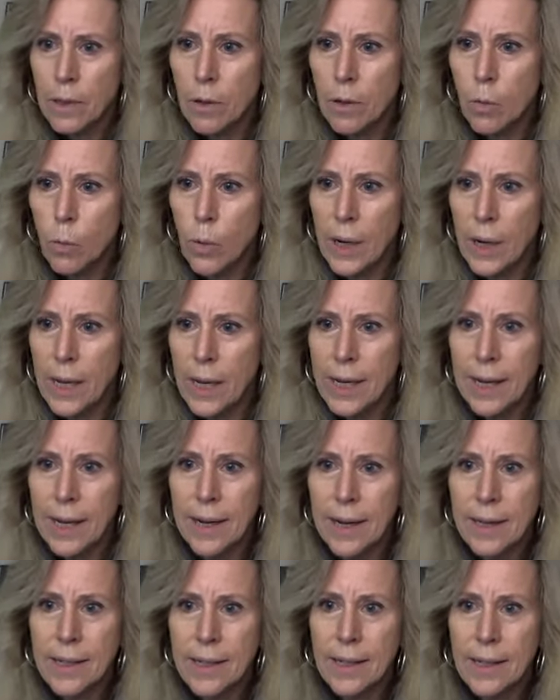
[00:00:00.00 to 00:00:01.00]
We
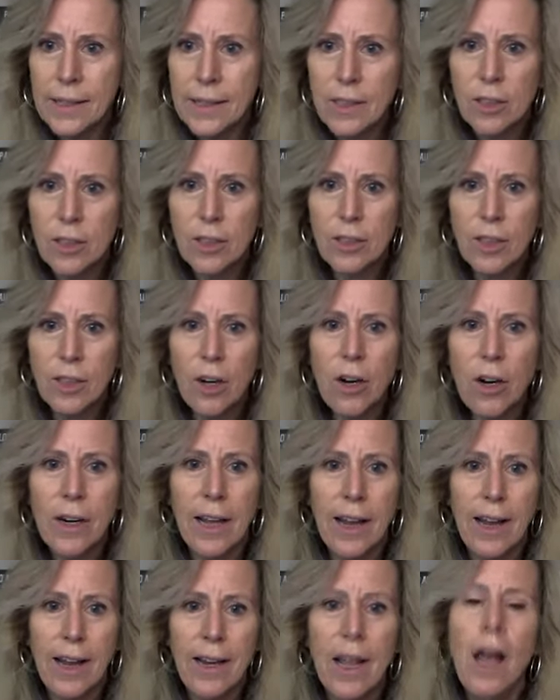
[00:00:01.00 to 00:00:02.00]
can get
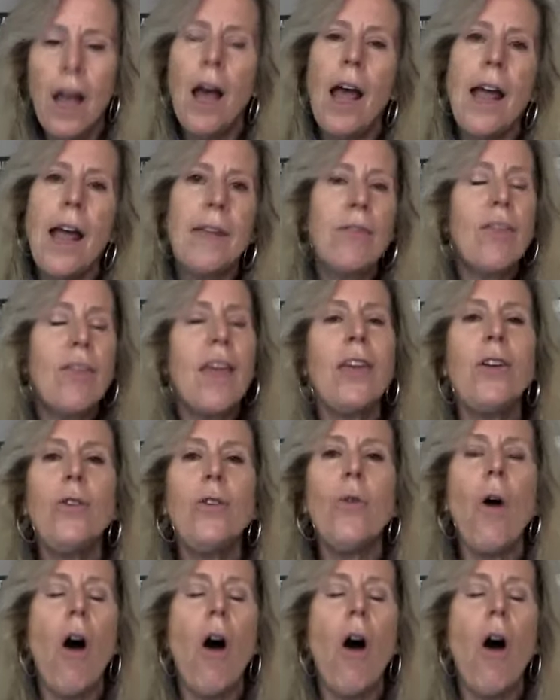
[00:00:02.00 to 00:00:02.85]
started. And thank you